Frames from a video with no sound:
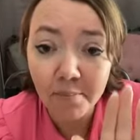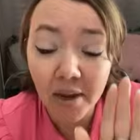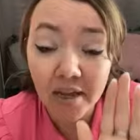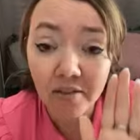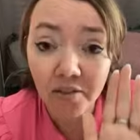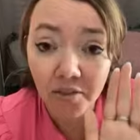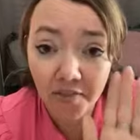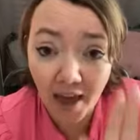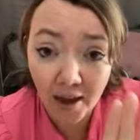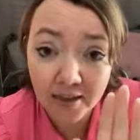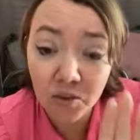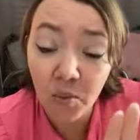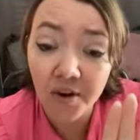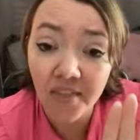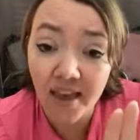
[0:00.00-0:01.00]
but that
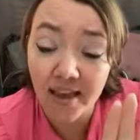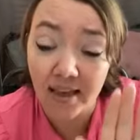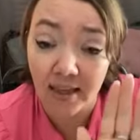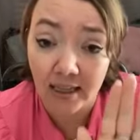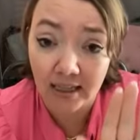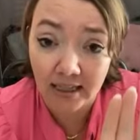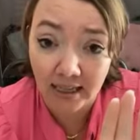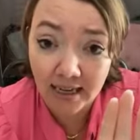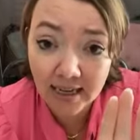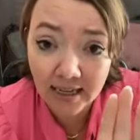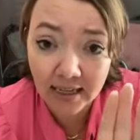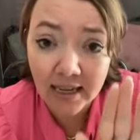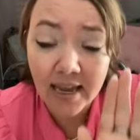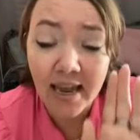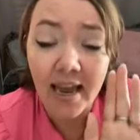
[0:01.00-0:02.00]
is where they can
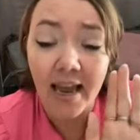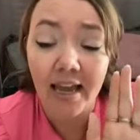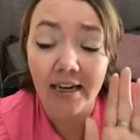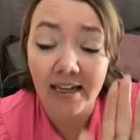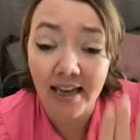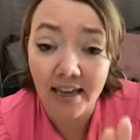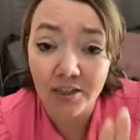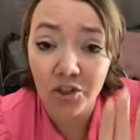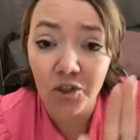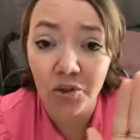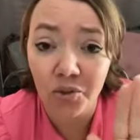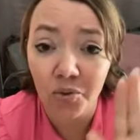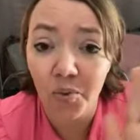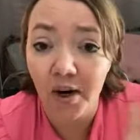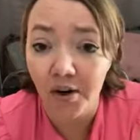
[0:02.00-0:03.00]
click and get
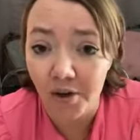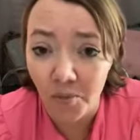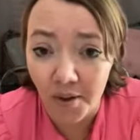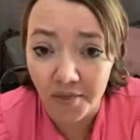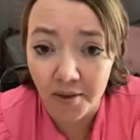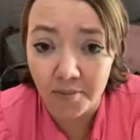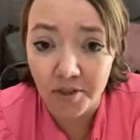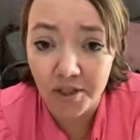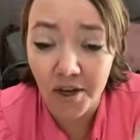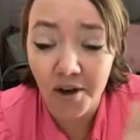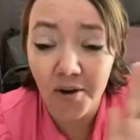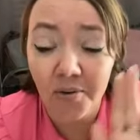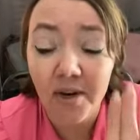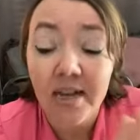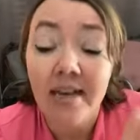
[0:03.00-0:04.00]
to where you want them to
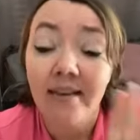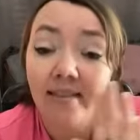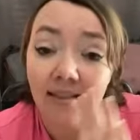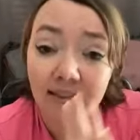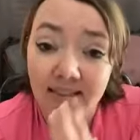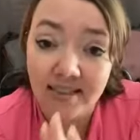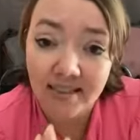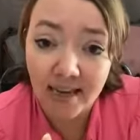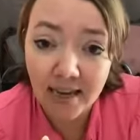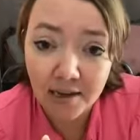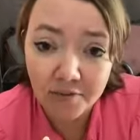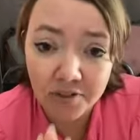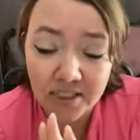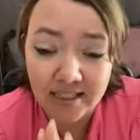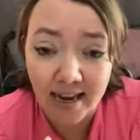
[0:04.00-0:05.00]
go. The
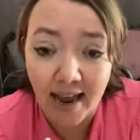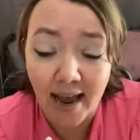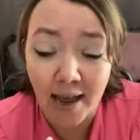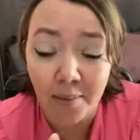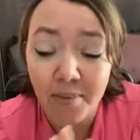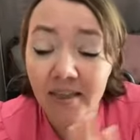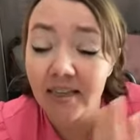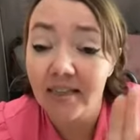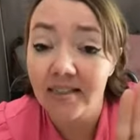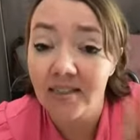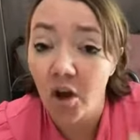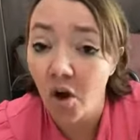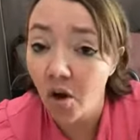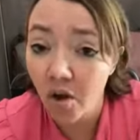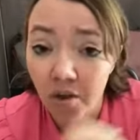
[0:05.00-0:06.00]
saved tab is
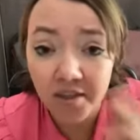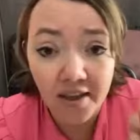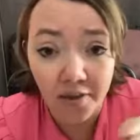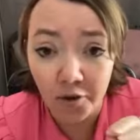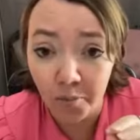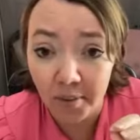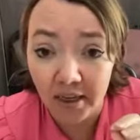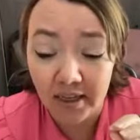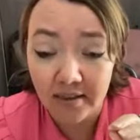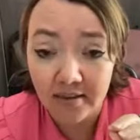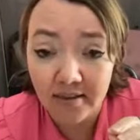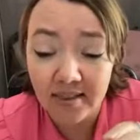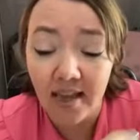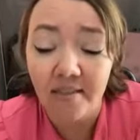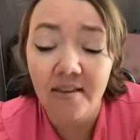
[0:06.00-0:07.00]
all the other
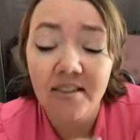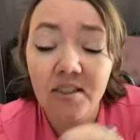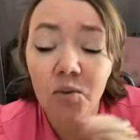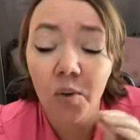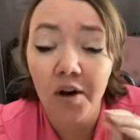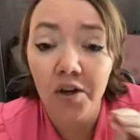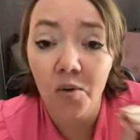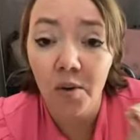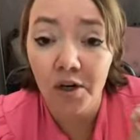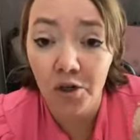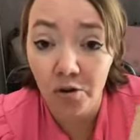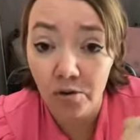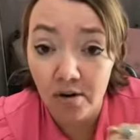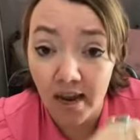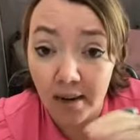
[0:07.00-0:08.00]
pins, and this is where you want to
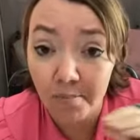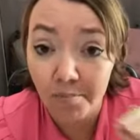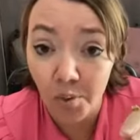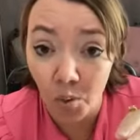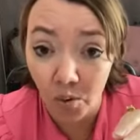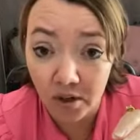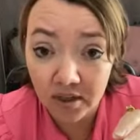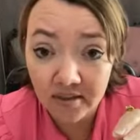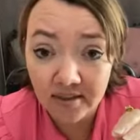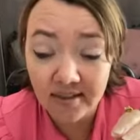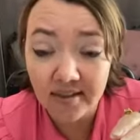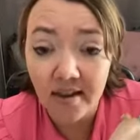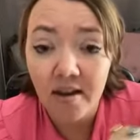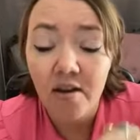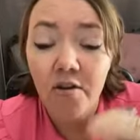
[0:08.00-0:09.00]
create
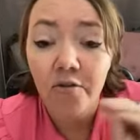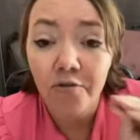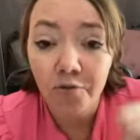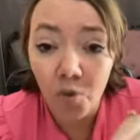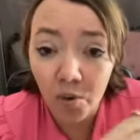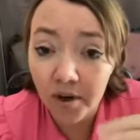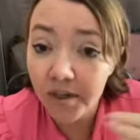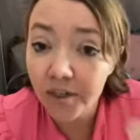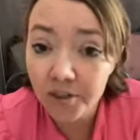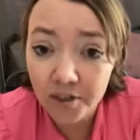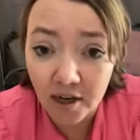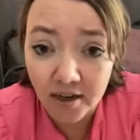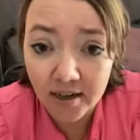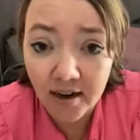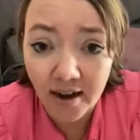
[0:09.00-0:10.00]
boards for your
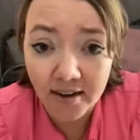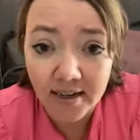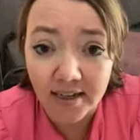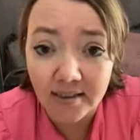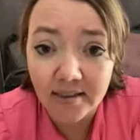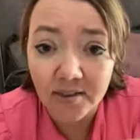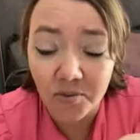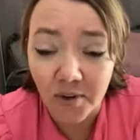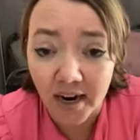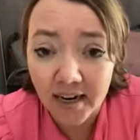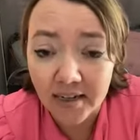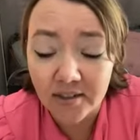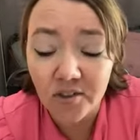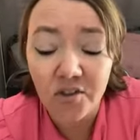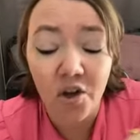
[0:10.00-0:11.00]
target audience,
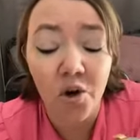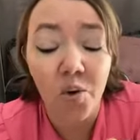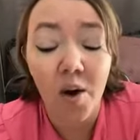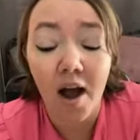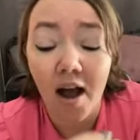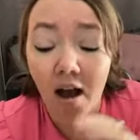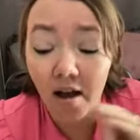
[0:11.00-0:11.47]
right? So